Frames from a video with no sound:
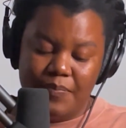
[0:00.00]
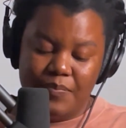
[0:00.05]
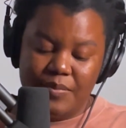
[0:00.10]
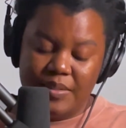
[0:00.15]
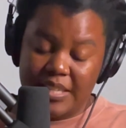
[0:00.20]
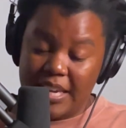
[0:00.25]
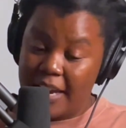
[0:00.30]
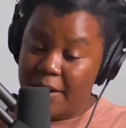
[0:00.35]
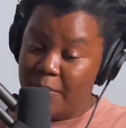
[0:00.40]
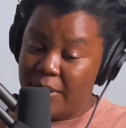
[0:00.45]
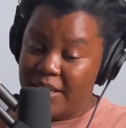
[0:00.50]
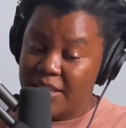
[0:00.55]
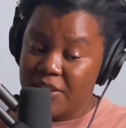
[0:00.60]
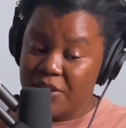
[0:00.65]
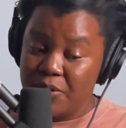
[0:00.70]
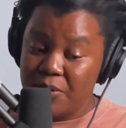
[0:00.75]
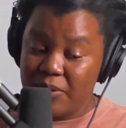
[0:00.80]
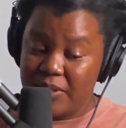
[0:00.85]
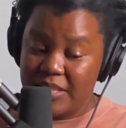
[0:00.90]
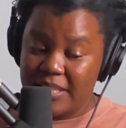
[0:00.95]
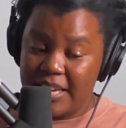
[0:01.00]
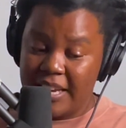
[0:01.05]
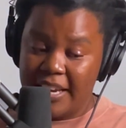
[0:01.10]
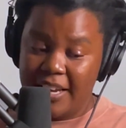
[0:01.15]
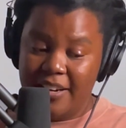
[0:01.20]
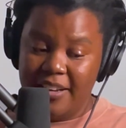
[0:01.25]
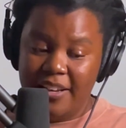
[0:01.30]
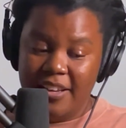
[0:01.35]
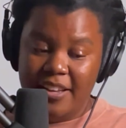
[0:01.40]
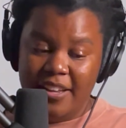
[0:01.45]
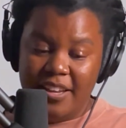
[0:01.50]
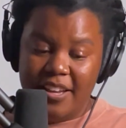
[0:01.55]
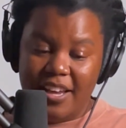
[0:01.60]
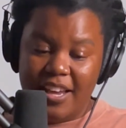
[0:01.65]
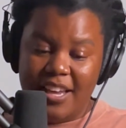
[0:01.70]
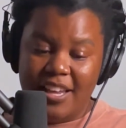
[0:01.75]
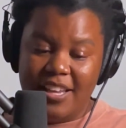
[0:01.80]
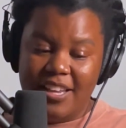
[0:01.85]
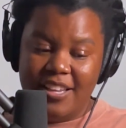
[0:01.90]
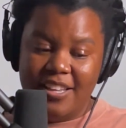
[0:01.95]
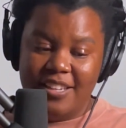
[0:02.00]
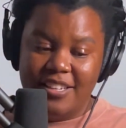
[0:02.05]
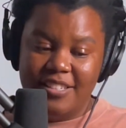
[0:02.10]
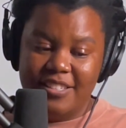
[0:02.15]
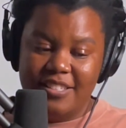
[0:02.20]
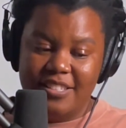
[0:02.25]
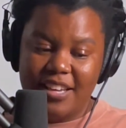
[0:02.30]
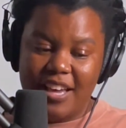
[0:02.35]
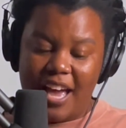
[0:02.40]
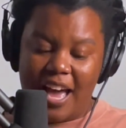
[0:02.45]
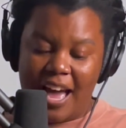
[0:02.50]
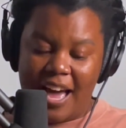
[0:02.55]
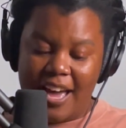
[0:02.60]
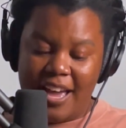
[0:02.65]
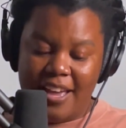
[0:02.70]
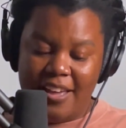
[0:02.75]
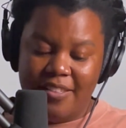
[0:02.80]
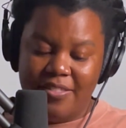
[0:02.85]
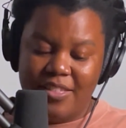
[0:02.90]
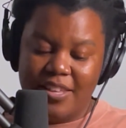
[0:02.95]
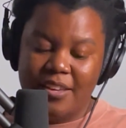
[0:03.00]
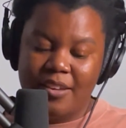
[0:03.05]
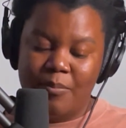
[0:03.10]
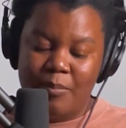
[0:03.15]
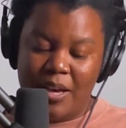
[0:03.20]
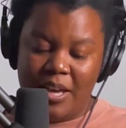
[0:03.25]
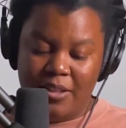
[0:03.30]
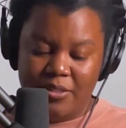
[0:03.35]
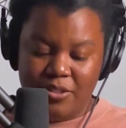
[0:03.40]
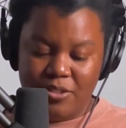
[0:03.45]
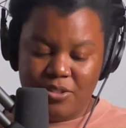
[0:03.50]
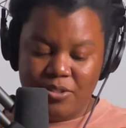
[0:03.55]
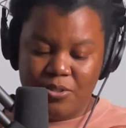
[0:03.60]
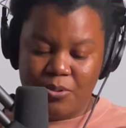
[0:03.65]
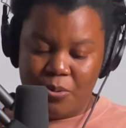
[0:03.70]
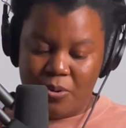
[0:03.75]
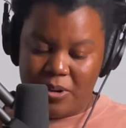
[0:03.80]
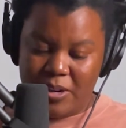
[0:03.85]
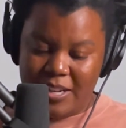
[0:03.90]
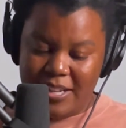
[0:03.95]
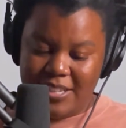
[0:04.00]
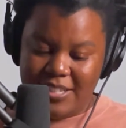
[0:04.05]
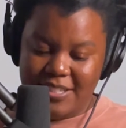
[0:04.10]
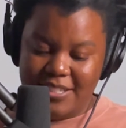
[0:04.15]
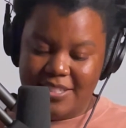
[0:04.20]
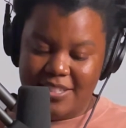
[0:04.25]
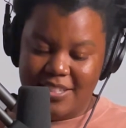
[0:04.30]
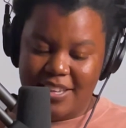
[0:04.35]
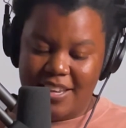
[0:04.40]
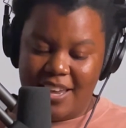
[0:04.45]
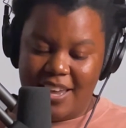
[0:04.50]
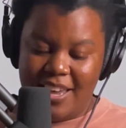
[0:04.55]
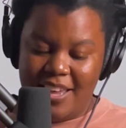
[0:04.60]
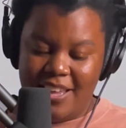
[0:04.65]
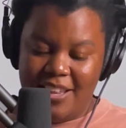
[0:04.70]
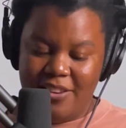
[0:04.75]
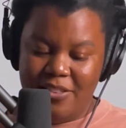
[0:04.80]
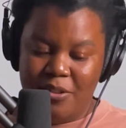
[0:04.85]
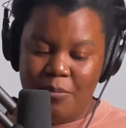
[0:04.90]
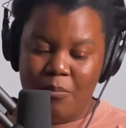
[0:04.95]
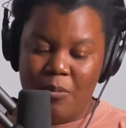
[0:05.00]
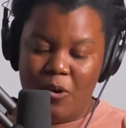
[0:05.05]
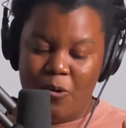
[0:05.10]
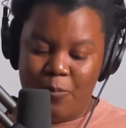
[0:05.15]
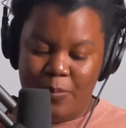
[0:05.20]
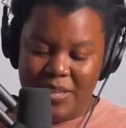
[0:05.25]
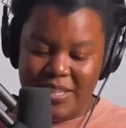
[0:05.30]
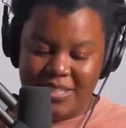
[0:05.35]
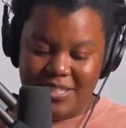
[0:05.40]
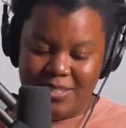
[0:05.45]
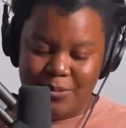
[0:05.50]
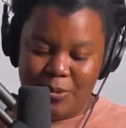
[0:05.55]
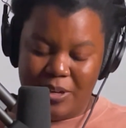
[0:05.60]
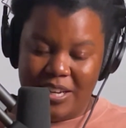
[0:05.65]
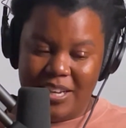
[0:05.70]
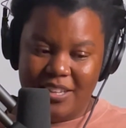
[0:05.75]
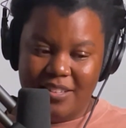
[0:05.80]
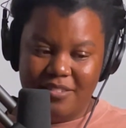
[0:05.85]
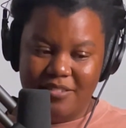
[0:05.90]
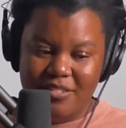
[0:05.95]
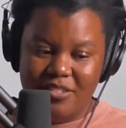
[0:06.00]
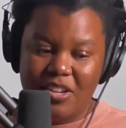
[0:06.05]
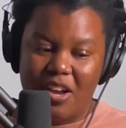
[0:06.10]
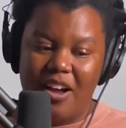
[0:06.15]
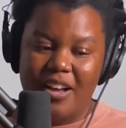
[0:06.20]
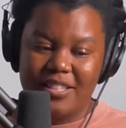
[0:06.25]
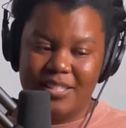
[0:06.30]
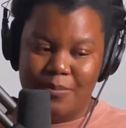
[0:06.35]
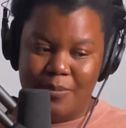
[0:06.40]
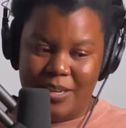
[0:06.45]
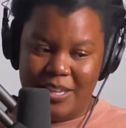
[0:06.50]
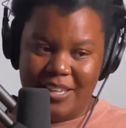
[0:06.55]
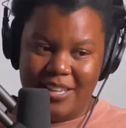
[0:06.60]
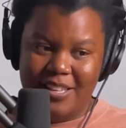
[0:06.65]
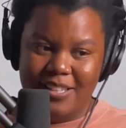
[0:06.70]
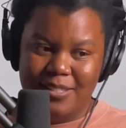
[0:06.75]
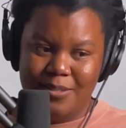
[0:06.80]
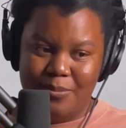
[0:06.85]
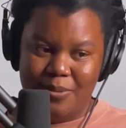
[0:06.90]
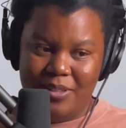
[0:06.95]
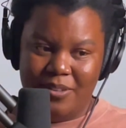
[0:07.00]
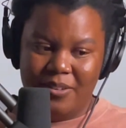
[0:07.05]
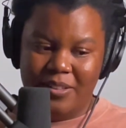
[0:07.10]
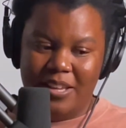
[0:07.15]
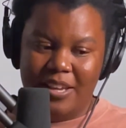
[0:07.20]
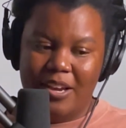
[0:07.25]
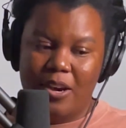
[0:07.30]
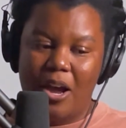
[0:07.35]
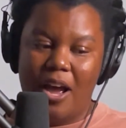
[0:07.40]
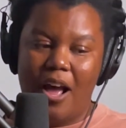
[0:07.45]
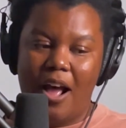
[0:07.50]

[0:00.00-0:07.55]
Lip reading: died by suicide. Oh. And I think about the stories and the moments when I talk to my kids when they're like,